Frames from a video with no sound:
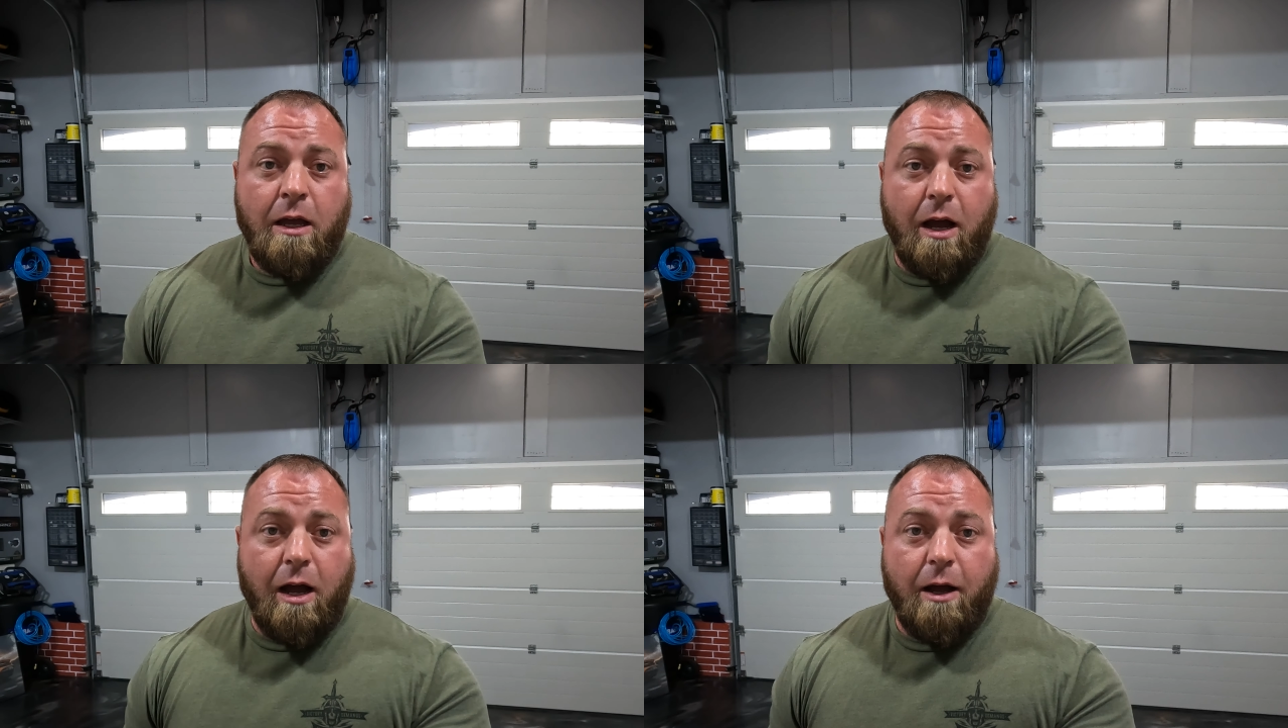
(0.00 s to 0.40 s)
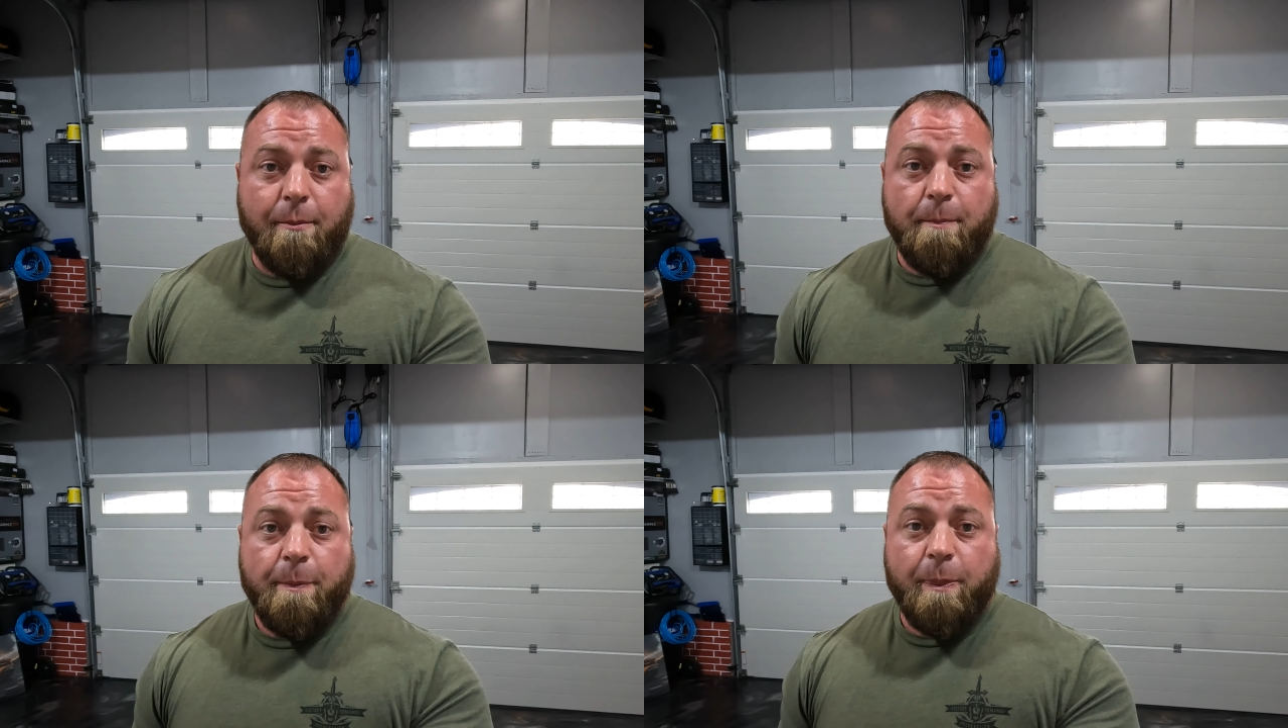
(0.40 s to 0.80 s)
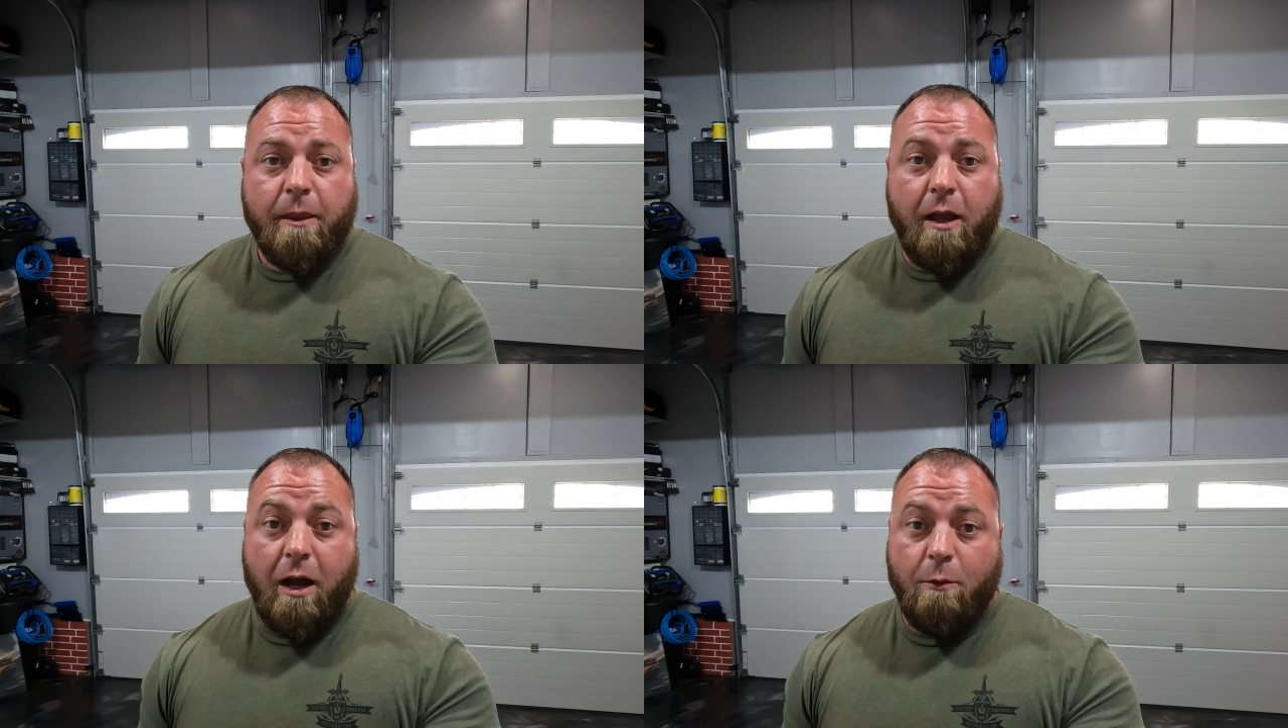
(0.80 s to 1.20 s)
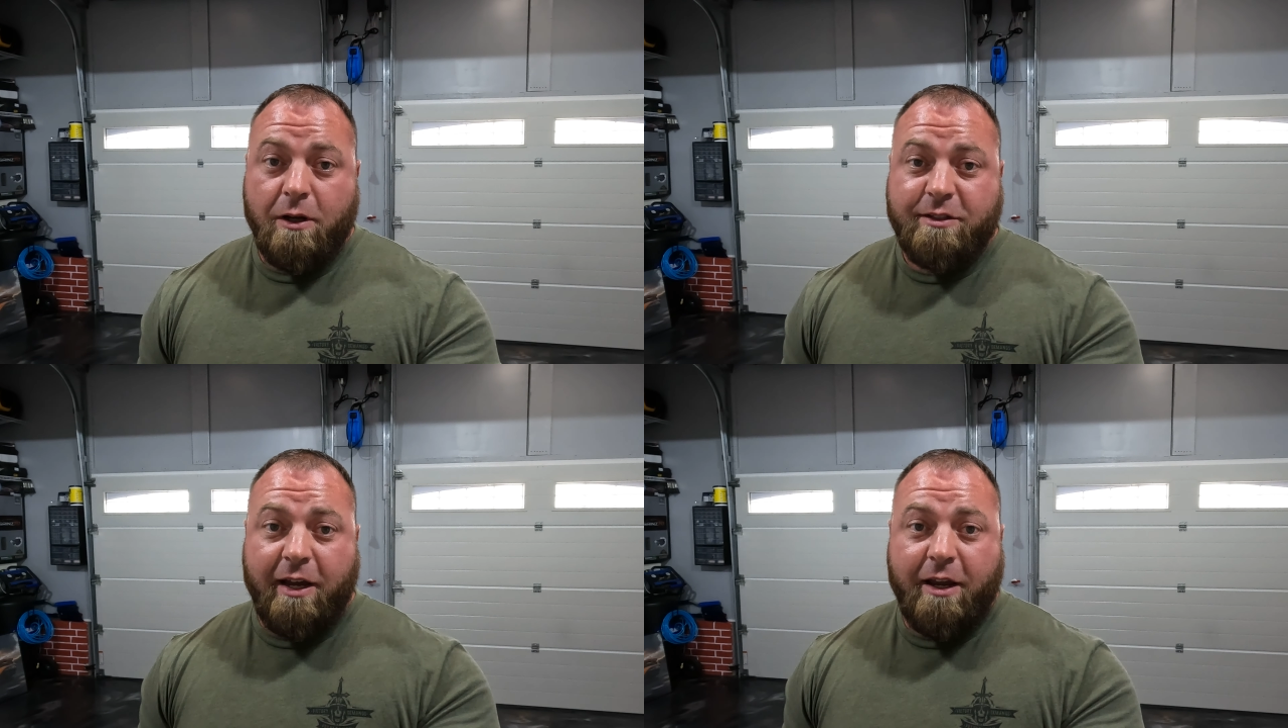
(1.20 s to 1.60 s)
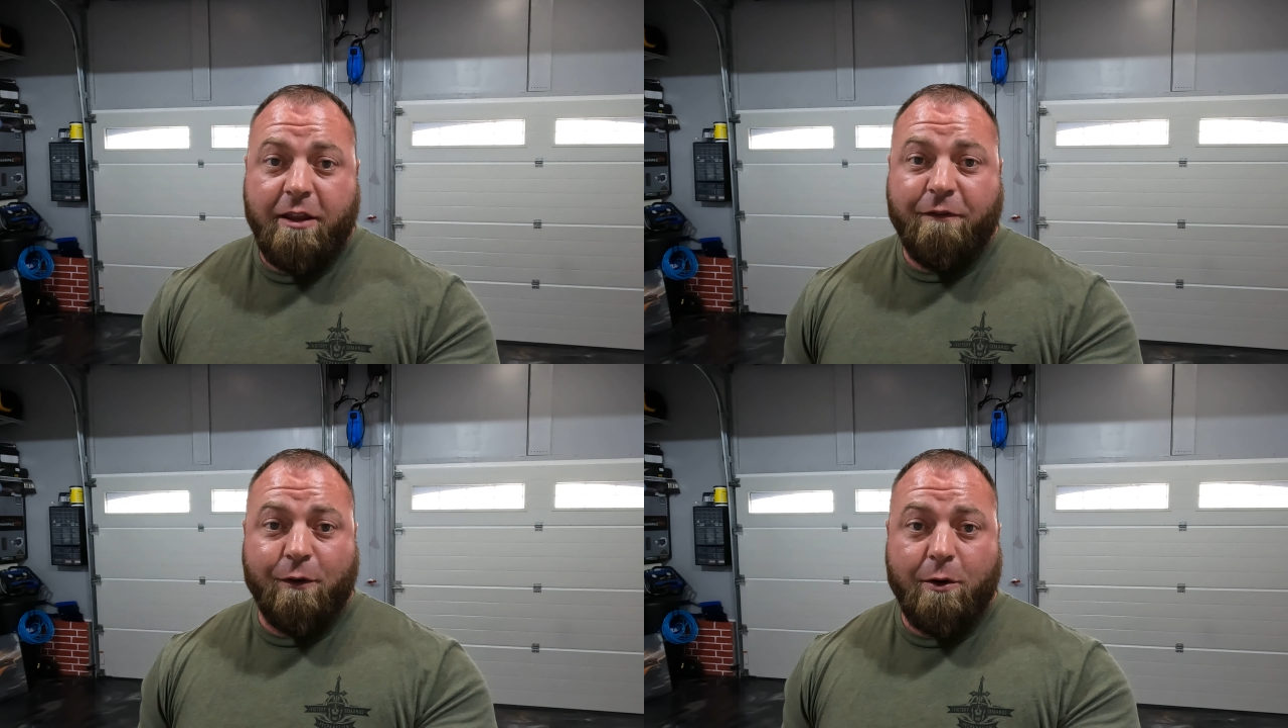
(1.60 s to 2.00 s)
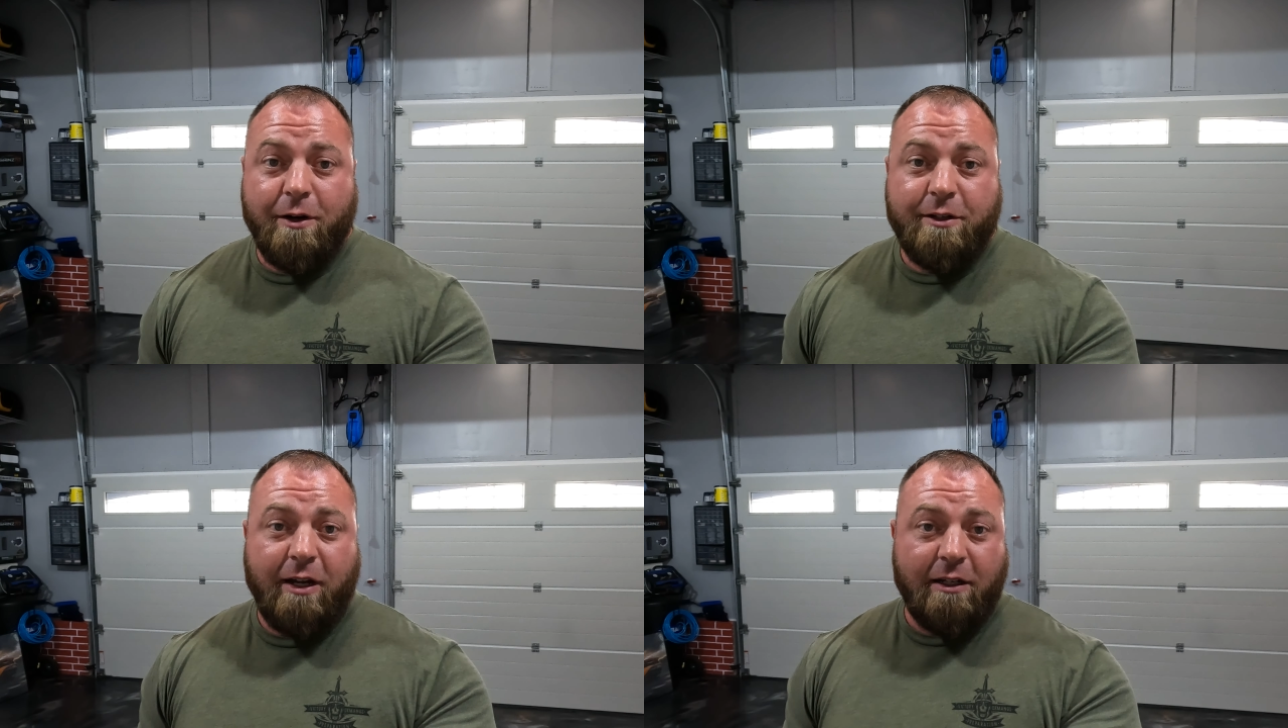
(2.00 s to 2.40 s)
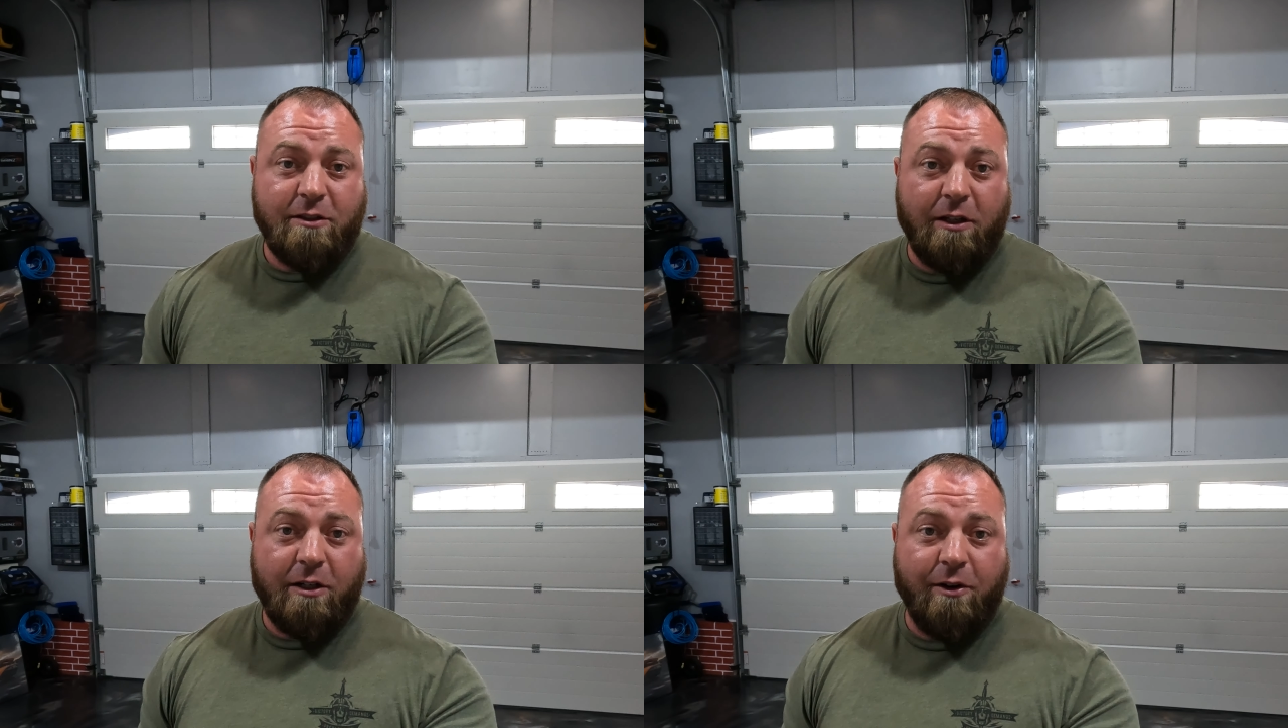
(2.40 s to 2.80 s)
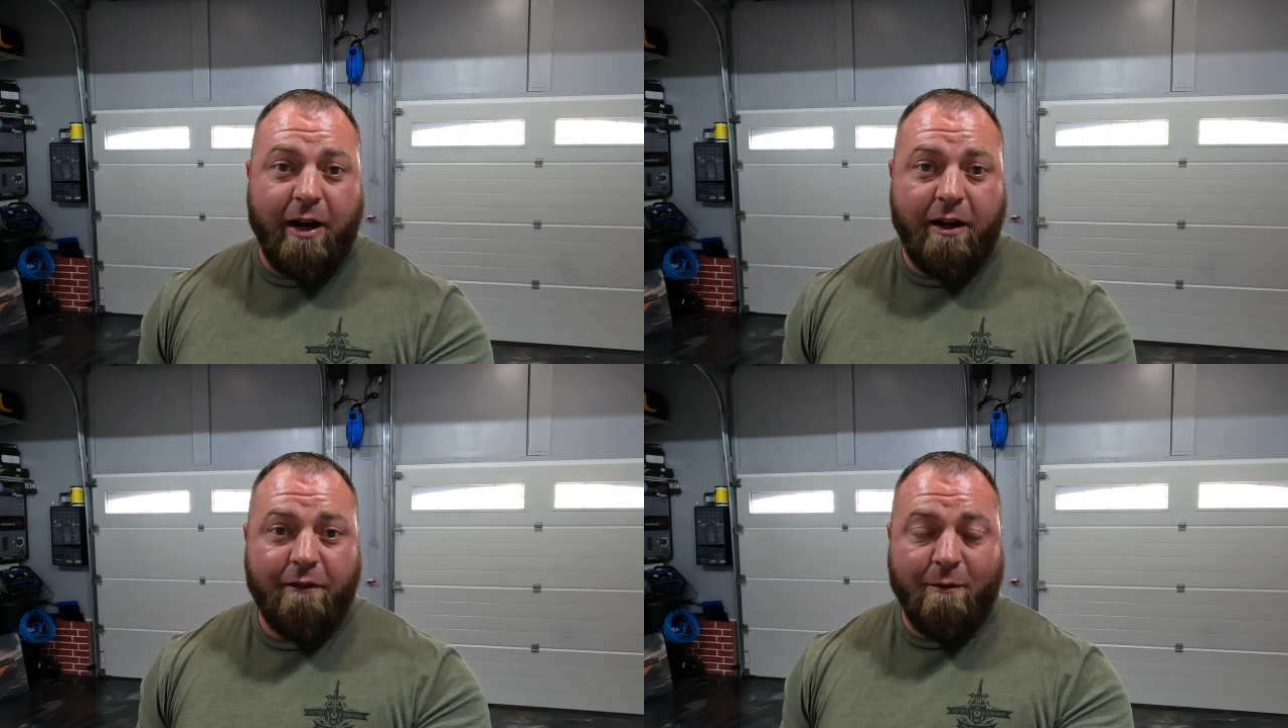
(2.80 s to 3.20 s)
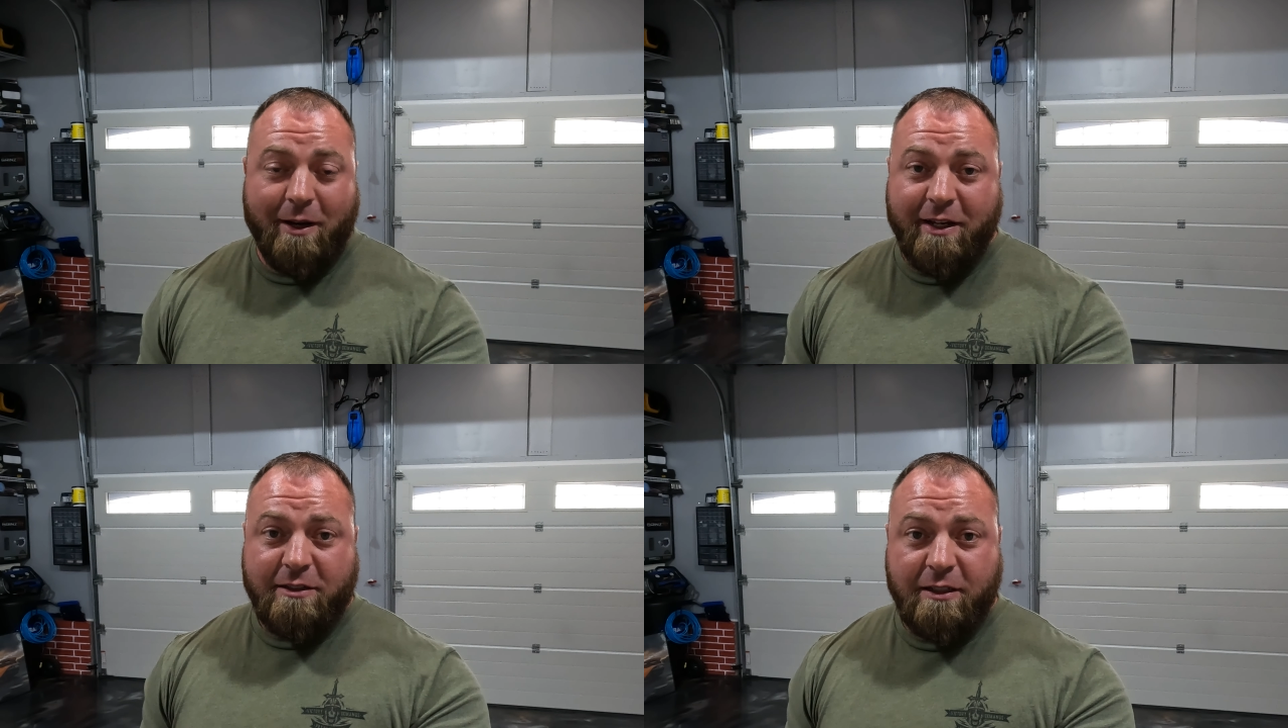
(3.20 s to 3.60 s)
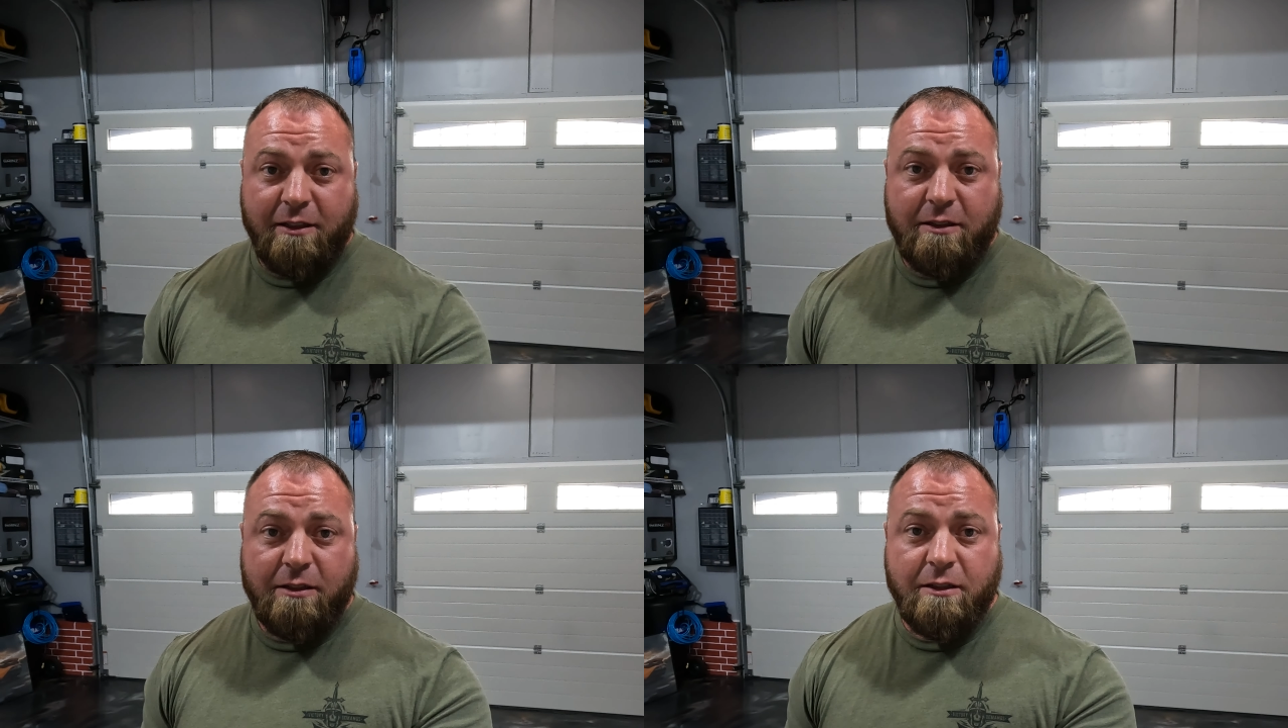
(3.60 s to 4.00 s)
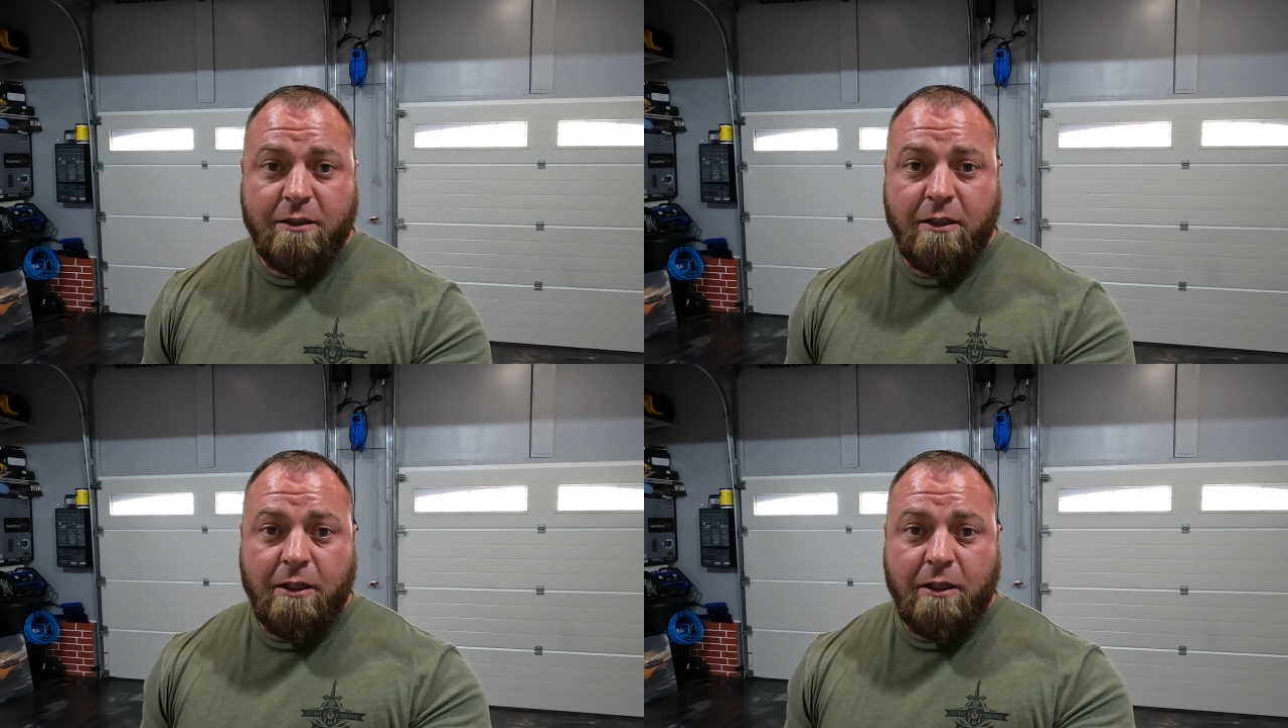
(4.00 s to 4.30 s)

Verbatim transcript: Um, I will tell you the floor does look great from a distance.